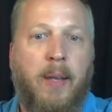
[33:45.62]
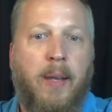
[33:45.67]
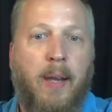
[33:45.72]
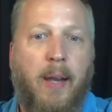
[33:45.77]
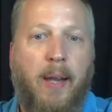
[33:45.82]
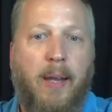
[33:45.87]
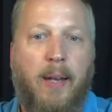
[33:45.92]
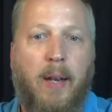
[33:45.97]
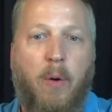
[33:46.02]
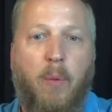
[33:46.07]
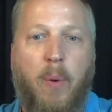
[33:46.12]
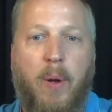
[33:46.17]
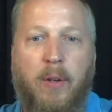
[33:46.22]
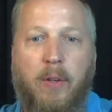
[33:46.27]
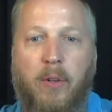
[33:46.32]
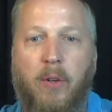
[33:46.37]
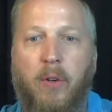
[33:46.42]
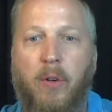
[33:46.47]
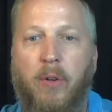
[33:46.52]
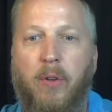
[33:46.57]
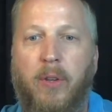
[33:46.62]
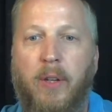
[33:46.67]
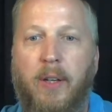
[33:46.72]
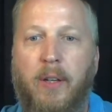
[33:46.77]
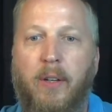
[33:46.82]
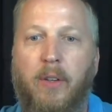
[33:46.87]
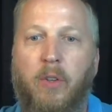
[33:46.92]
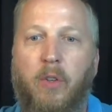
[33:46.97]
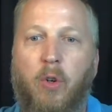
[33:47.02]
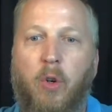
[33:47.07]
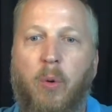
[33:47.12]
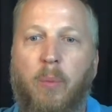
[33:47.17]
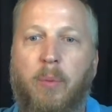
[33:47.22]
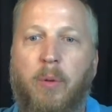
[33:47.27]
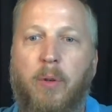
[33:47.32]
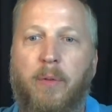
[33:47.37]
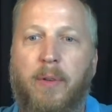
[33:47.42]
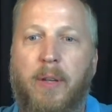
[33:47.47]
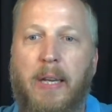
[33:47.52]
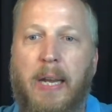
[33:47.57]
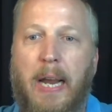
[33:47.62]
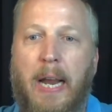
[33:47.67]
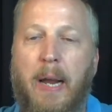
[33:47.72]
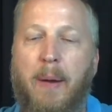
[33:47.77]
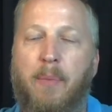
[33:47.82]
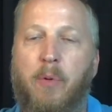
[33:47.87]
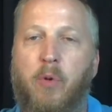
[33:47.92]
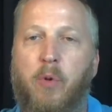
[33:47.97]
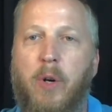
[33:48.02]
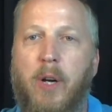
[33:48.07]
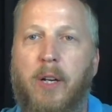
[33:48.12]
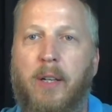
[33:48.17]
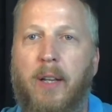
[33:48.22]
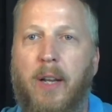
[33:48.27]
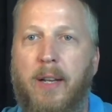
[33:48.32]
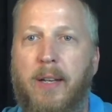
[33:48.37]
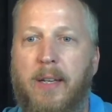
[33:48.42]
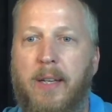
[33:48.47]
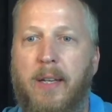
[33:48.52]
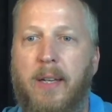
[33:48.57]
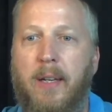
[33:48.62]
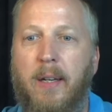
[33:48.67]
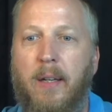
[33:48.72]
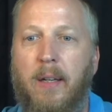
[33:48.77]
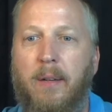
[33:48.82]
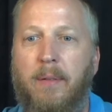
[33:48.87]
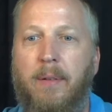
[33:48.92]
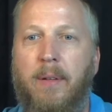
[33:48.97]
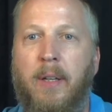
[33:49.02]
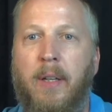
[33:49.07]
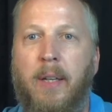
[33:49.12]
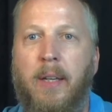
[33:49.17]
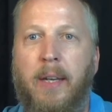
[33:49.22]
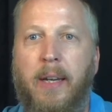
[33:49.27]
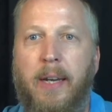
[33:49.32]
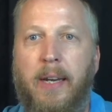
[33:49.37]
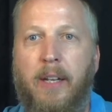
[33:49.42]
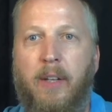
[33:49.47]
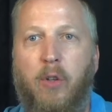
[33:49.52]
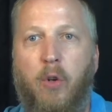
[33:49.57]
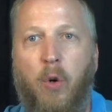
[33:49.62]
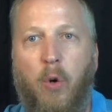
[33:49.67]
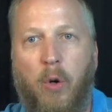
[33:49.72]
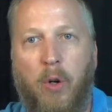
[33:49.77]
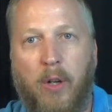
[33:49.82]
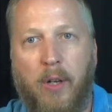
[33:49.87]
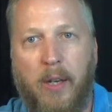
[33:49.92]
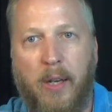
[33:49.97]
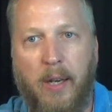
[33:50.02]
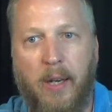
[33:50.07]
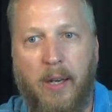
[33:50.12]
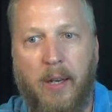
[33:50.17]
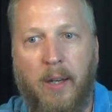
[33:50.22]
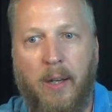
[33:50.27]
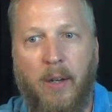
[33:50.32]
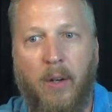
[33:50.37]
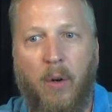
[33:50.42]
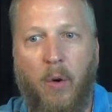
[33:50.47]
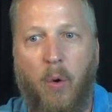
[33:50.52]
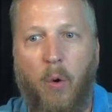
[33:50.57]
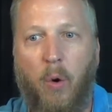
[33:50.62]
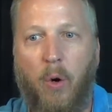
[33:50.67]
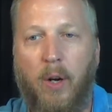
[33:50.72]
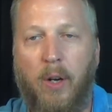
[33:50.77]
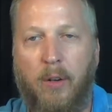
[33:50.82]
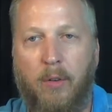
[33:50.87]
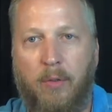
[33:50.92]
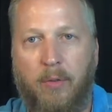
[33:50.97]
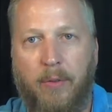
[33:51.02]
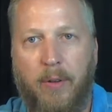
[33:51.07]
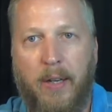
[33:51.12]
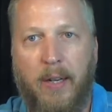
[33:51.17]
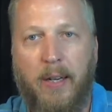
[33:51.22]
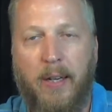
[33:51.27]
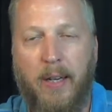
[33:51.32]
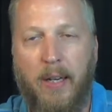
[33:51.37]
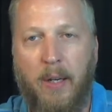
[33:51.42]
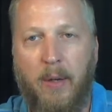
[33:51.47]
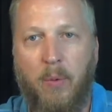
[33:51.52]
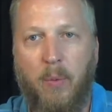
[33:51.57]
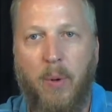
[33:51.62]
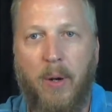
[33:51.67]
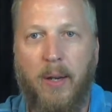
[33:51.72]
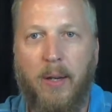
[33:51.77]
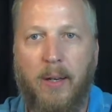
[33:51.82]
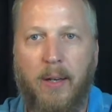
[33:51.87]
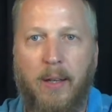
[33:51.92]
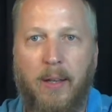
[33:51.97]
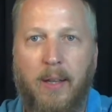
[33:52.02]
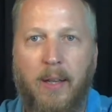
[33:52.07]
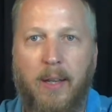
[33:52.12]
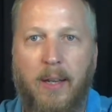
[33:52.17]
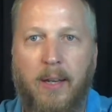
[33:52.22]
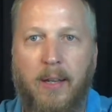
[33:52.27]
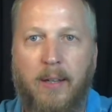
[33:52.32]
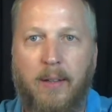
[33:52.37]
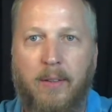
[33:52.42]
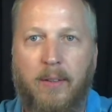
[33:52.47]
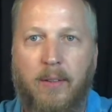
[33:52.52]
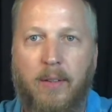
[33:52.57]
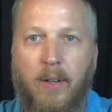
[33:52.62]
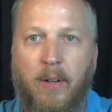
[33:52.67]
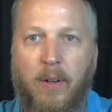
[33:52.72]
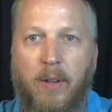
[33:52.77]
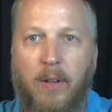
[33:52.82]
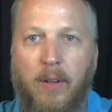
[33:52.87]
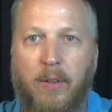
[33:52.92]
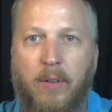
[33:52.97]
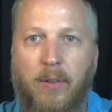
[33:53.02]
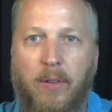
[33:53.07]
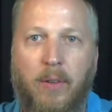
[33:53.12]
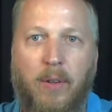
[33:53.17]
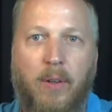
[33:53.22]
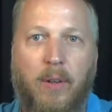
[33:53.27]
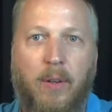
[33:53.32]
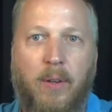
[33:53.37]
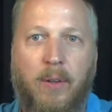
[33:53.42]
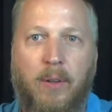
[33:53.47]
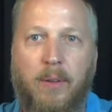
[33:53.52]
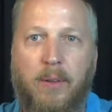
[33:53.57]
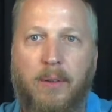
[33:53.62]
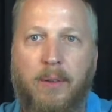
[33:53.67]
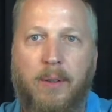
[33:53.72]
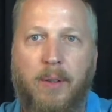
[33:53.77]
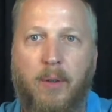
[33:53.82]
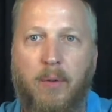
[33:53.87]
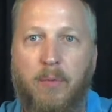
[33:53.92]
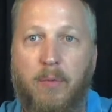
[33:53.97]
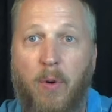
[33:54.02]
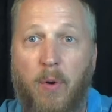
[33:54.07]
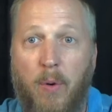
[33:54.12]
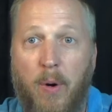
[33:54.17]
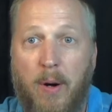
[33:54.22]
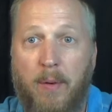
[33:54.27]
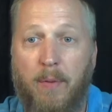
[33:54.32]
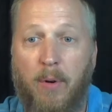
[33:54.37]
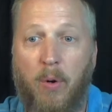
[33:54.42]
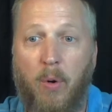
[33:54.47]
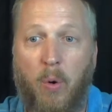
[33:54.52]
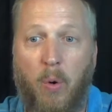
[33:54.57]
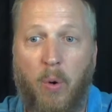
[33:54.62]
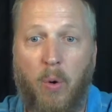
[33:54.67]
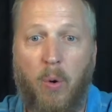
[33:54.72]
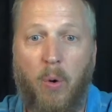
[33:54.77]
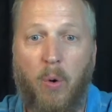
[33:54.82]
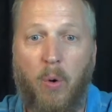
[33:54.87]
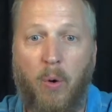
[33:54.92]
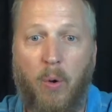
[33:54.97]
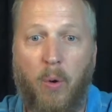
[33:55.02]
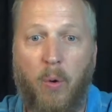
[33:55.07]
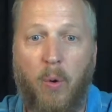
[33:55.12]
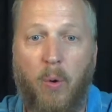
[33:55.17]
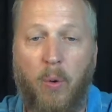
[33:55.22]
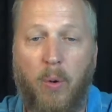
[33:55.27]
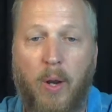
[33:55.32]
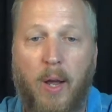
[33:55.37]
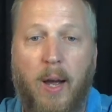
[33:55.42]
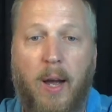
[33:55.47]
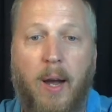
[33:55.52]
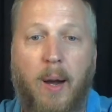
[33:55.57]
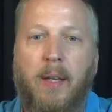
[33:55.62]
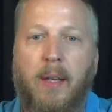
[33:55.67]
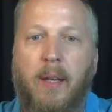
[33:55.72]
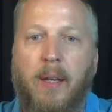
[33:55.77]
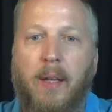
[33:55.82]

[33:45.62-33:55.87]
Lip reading: And now Westerners think in terms of the abstract idea of eternity or infinity when they consider this, forever or olam.